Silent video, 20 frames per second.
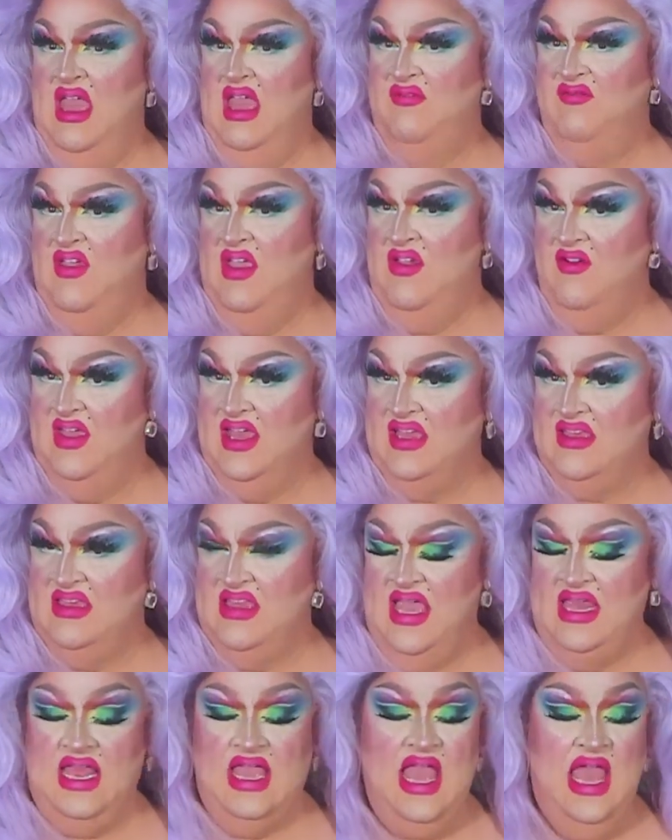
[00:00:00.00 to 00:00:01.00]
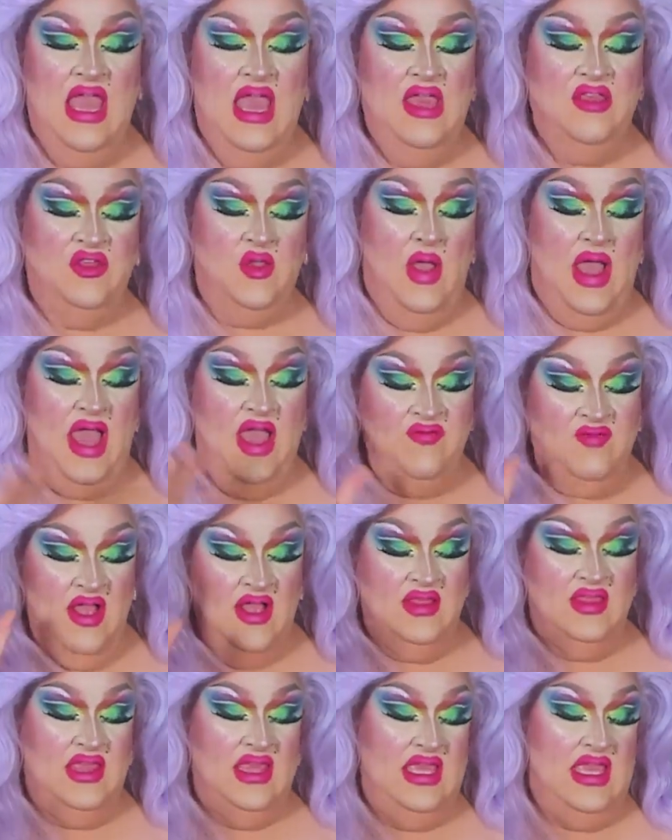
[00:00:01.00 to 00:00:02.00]
Very exciting. So I've
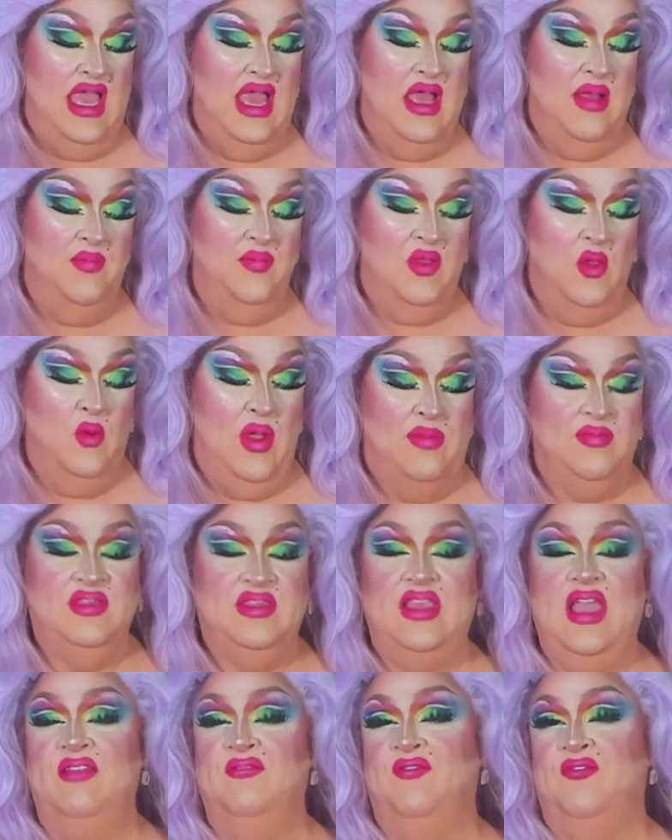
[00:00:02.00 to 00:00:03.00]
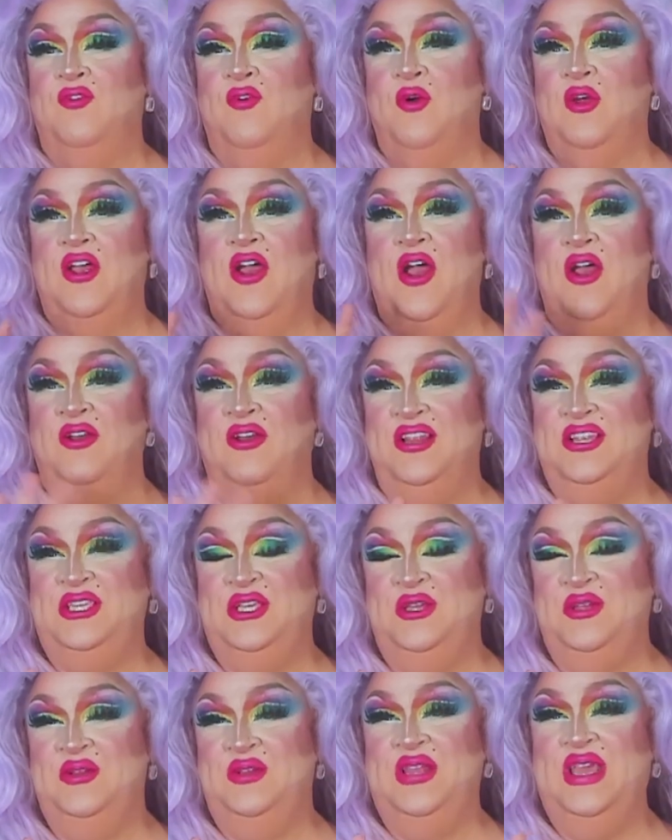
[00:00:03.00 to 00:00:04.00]
got the website for
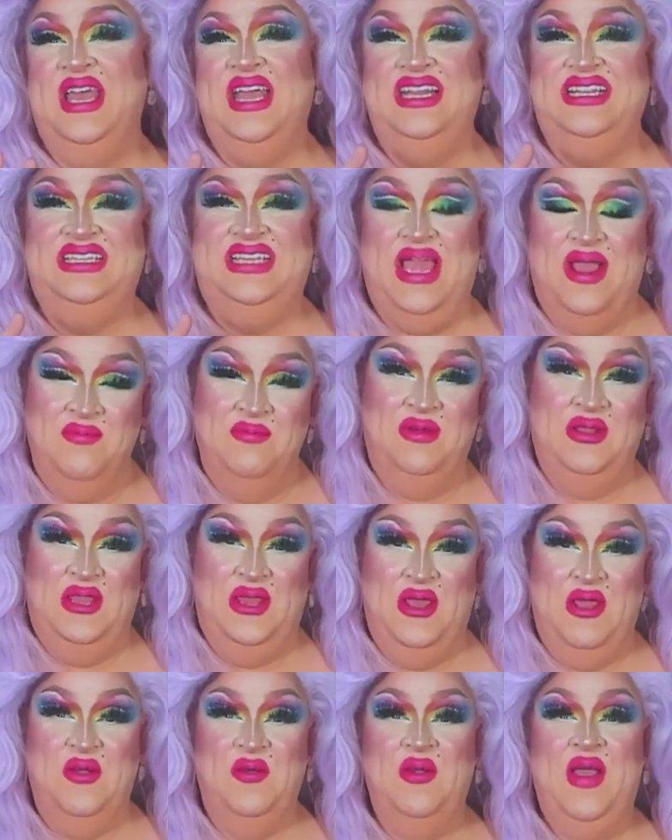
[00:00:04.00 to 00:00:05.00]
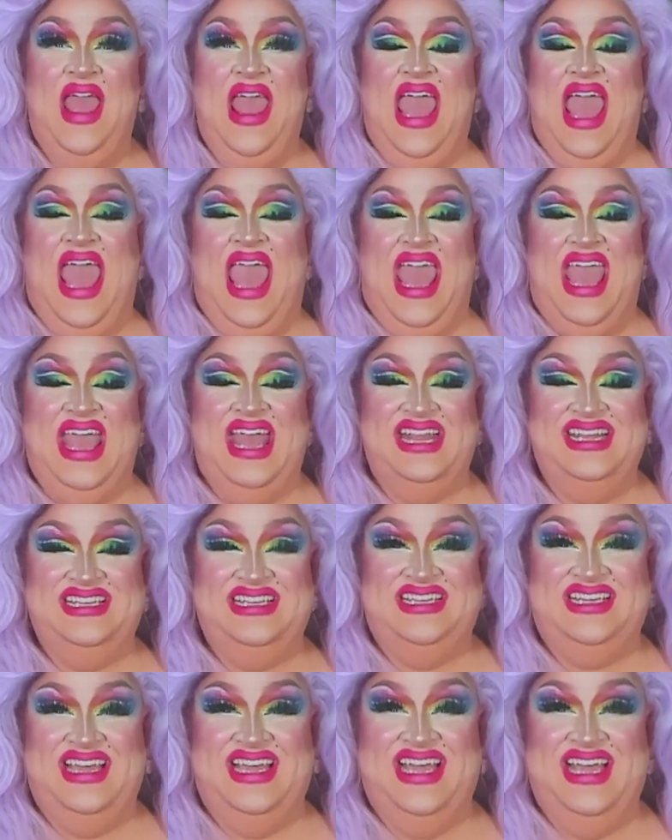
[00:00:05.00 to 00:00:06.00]
Arttitude down below,
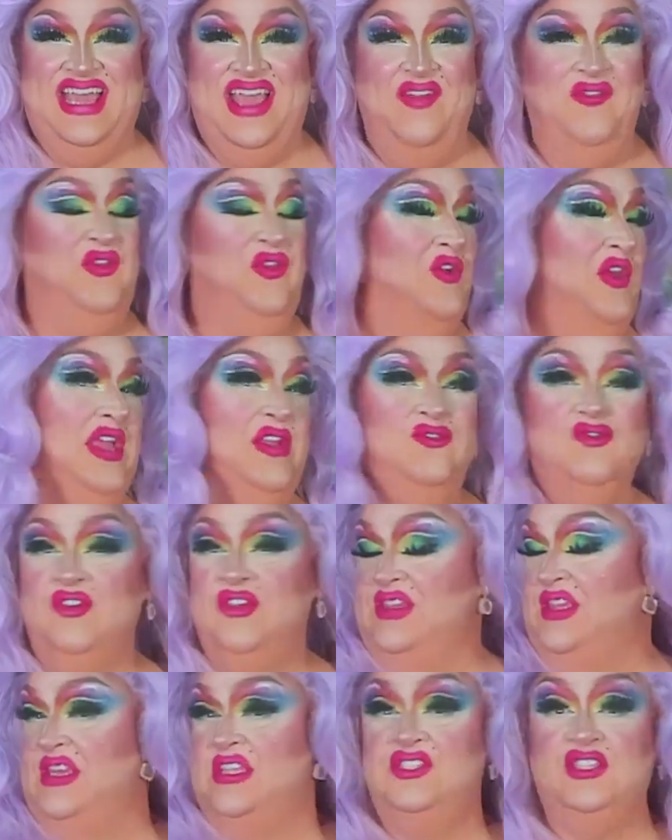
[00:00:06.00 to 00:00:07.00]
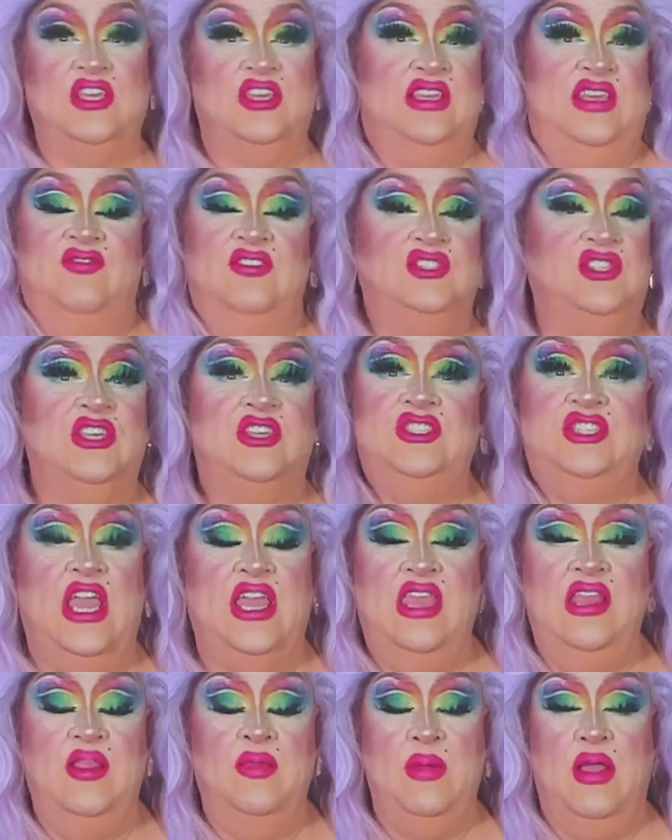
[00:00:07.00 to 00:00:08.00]
and if you're interested in just
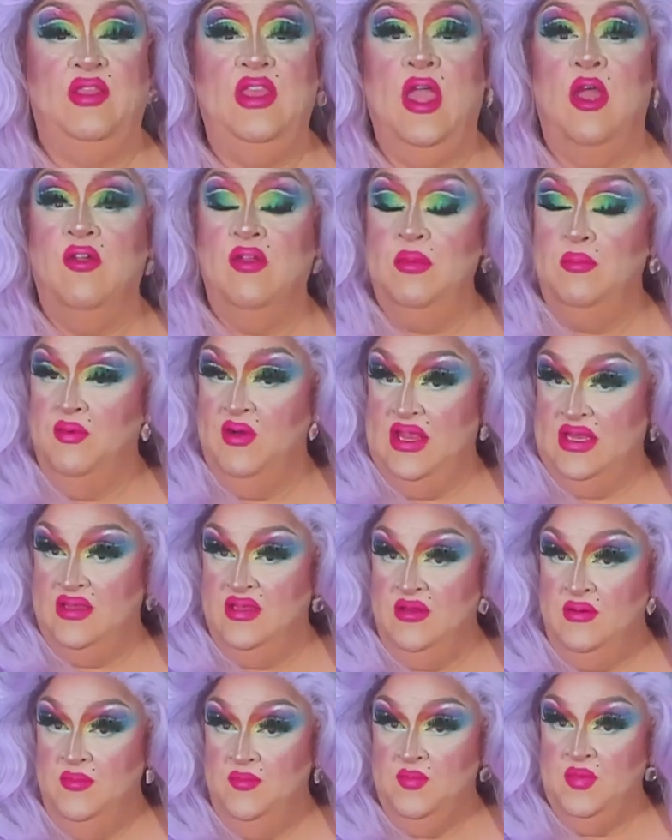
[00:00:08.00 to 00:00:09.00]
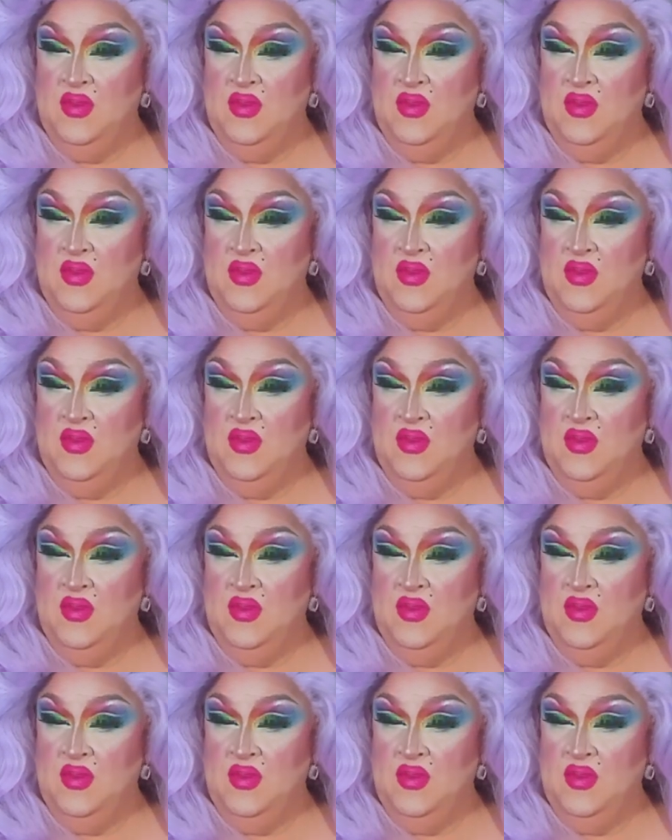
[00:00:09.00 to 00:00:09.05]
checking them out, they are in Britain.